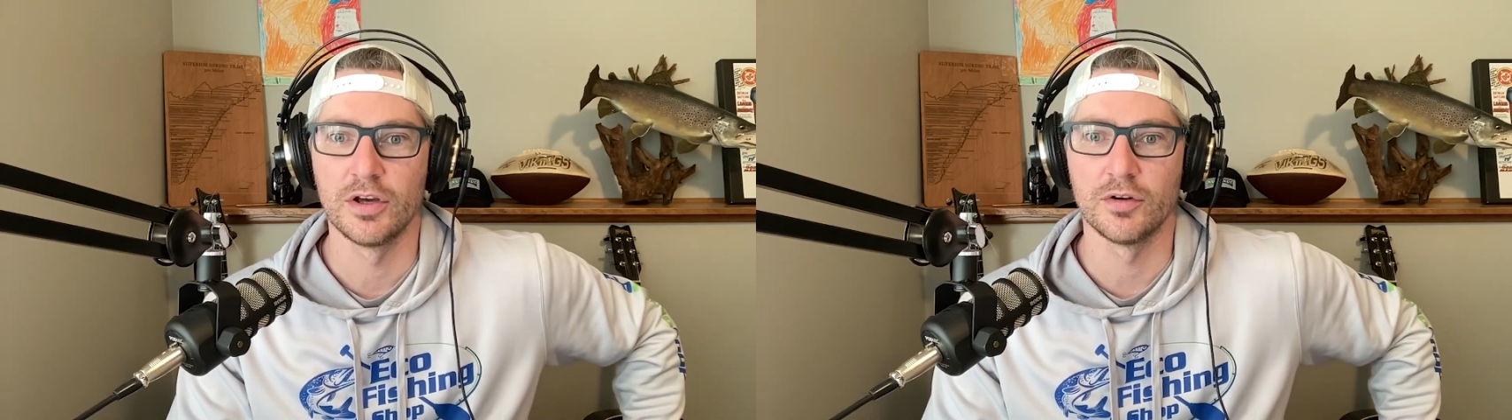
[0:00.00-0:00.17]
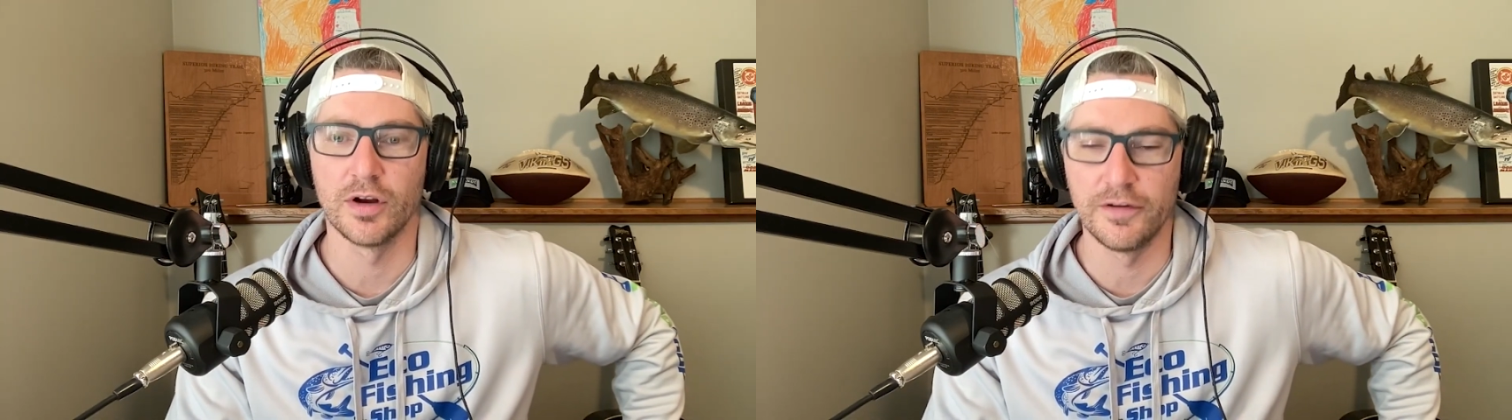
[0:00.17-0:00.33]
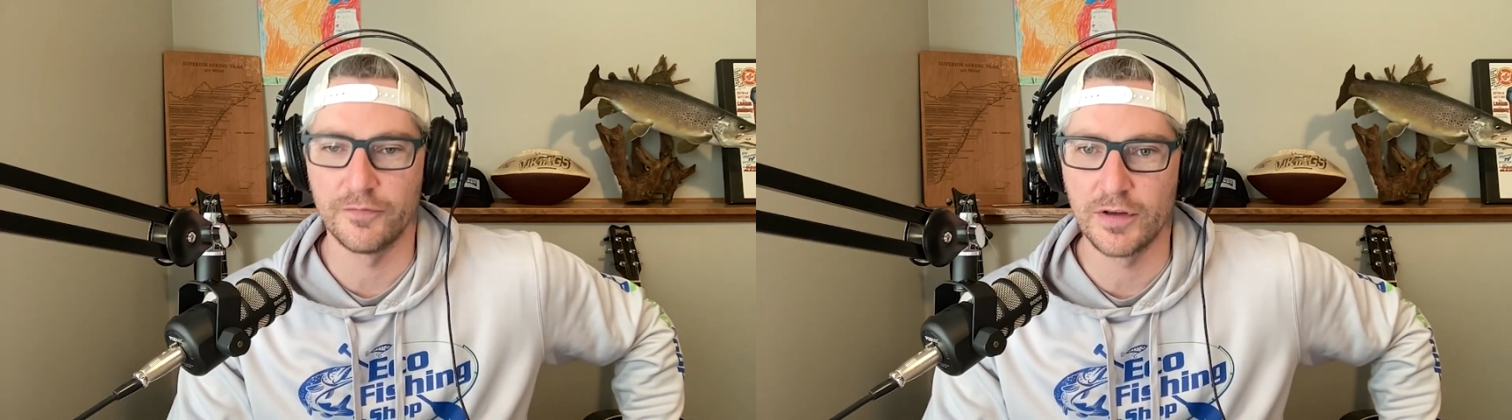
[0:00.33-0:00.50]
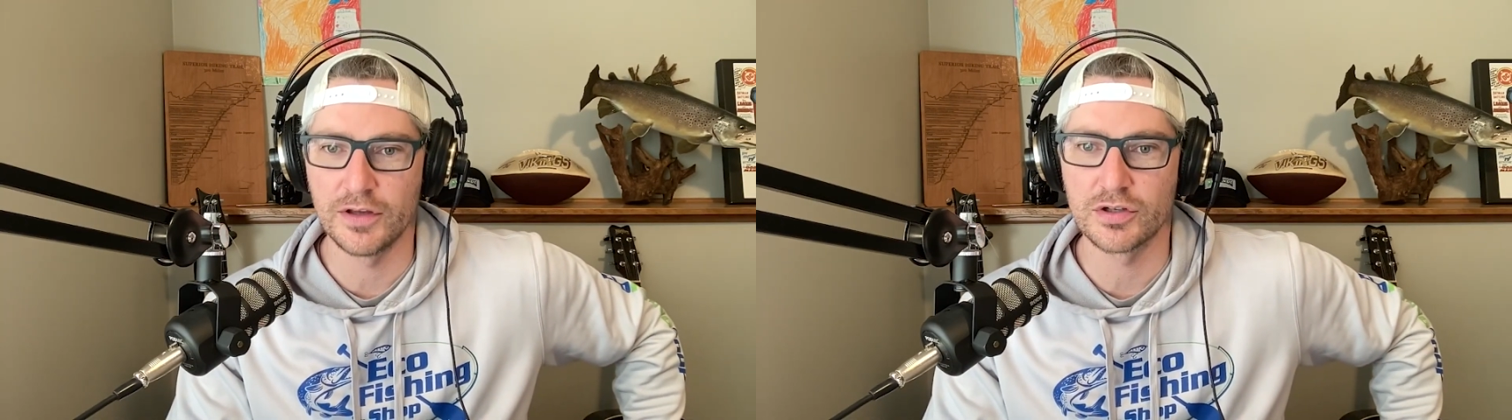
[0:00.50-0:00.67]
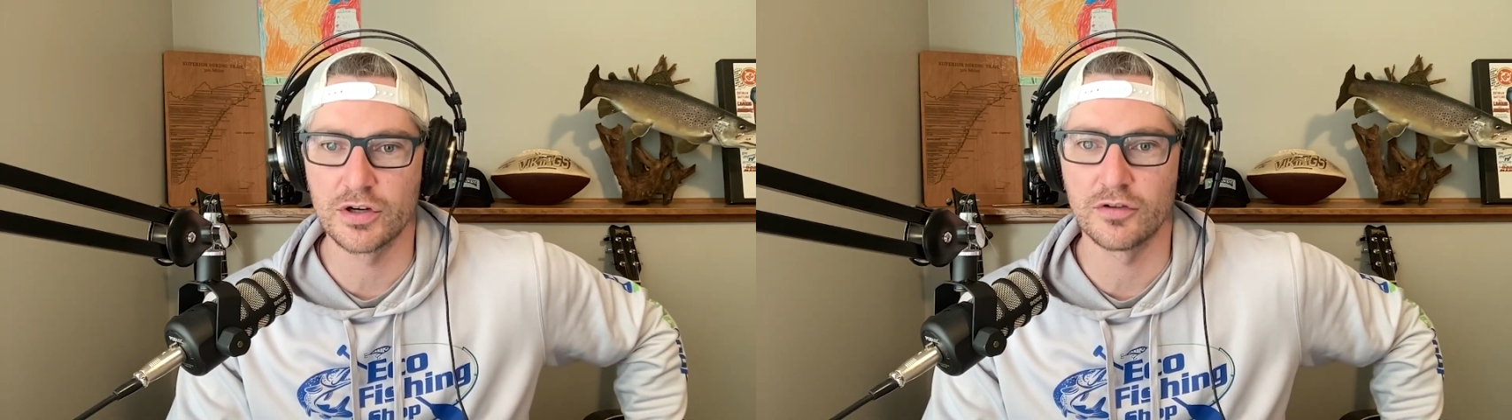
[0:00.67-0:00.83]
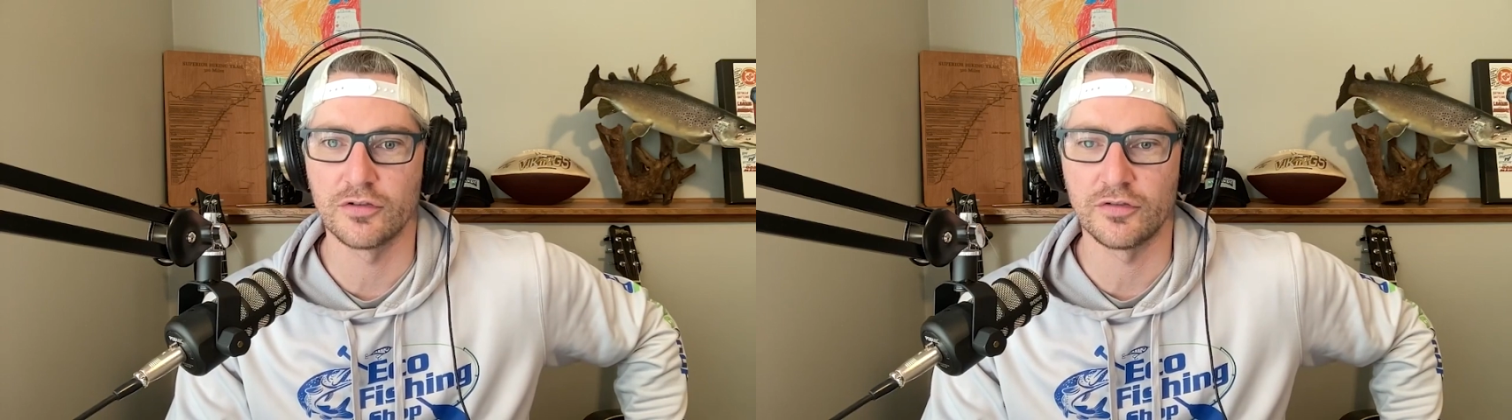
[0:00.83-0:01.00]
great
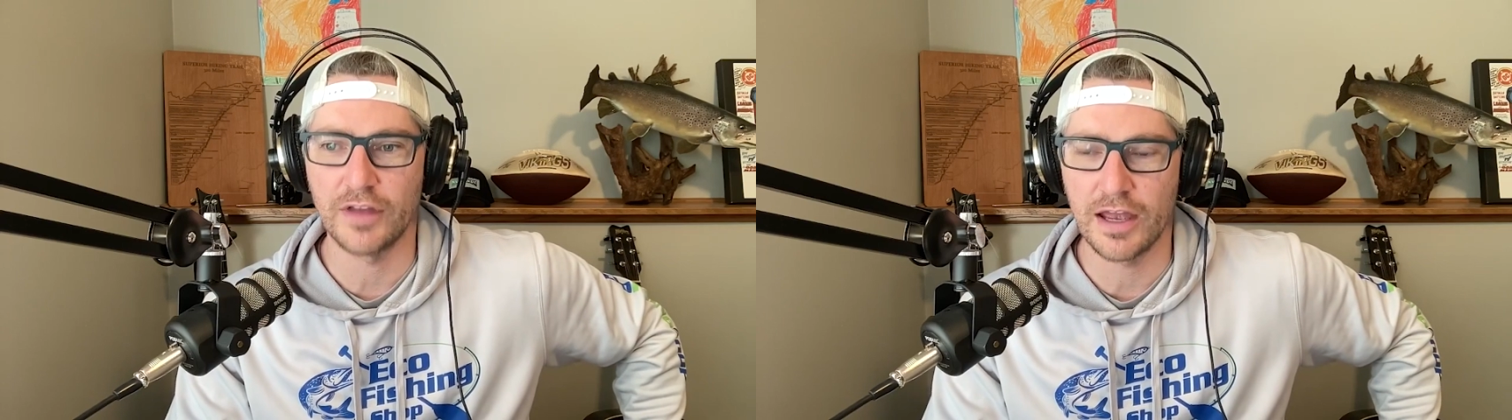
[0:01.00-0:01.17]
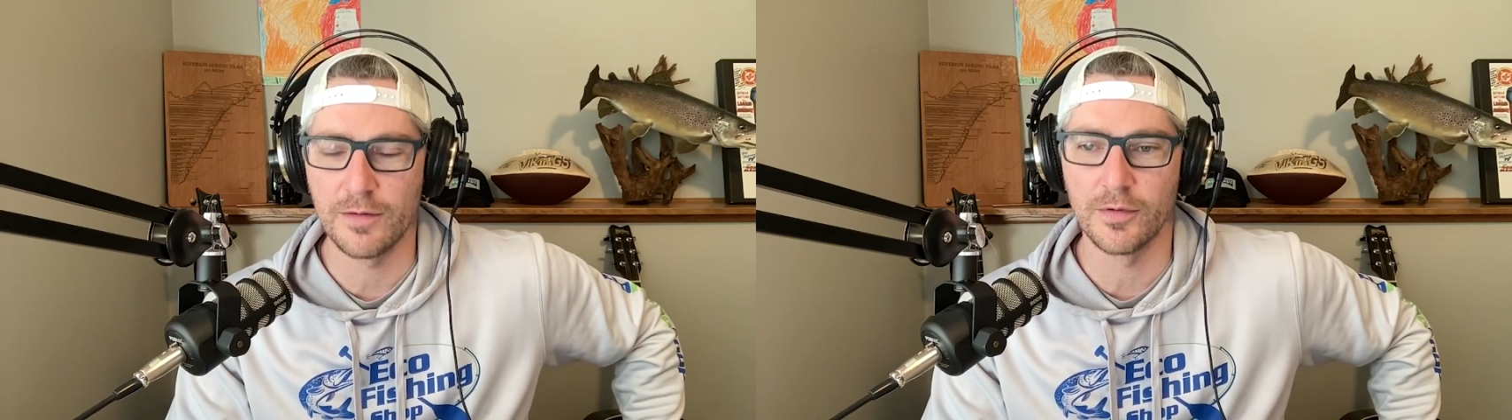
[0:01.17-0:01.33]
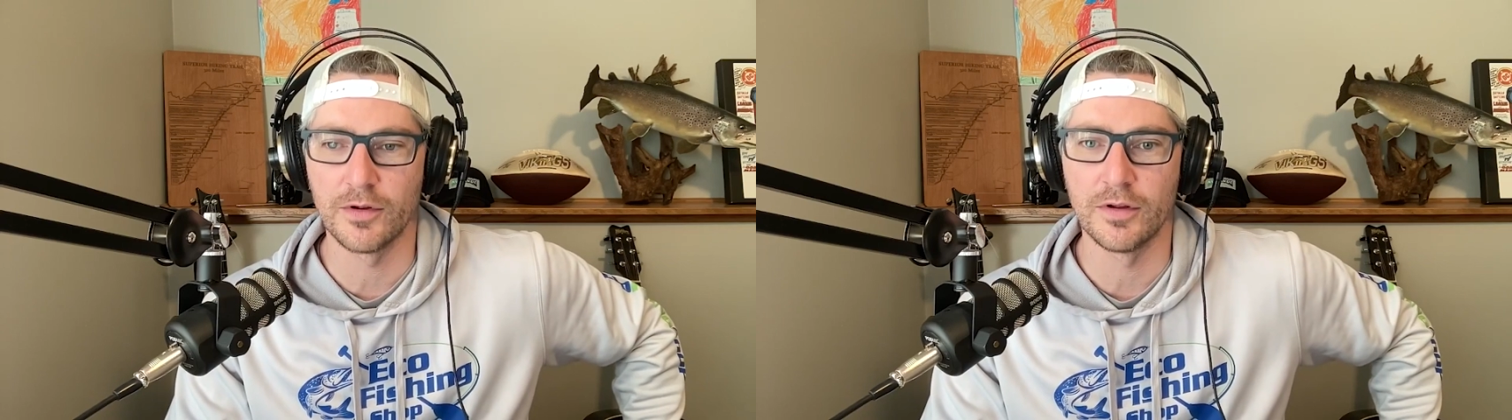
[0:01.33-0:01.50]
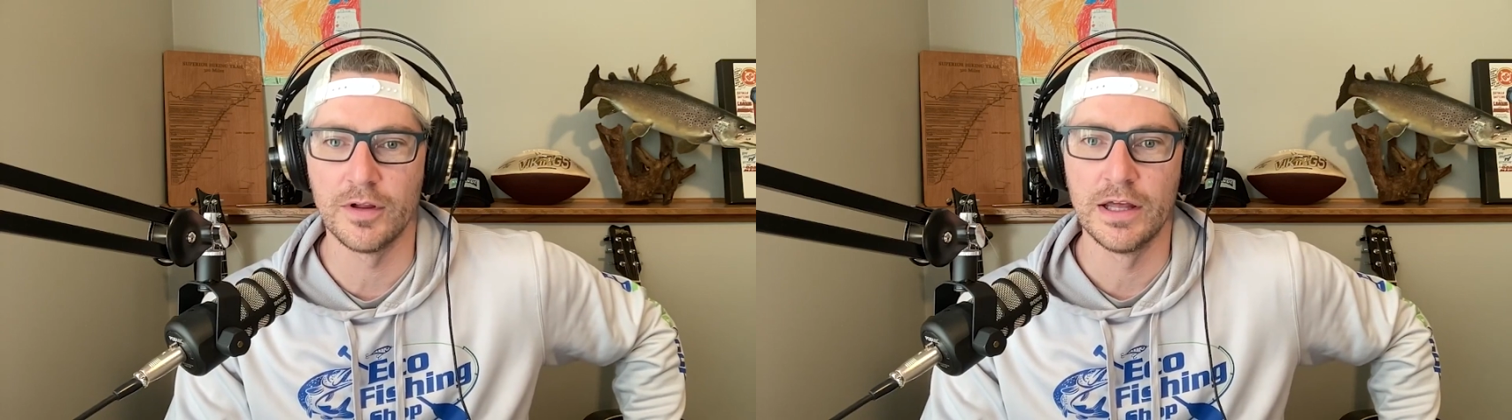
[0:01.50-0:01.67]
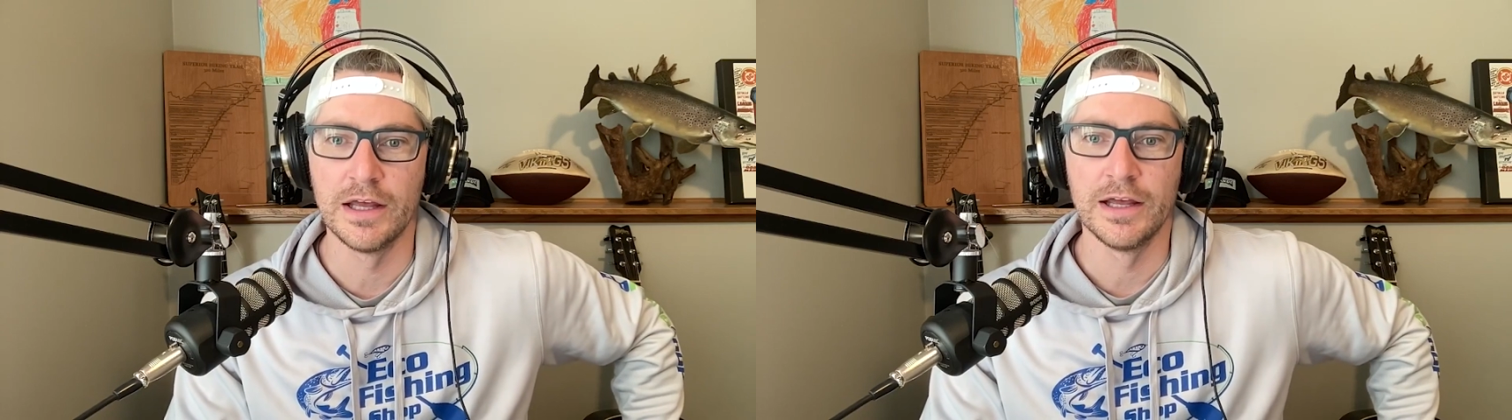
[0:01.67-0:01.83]
features, stable.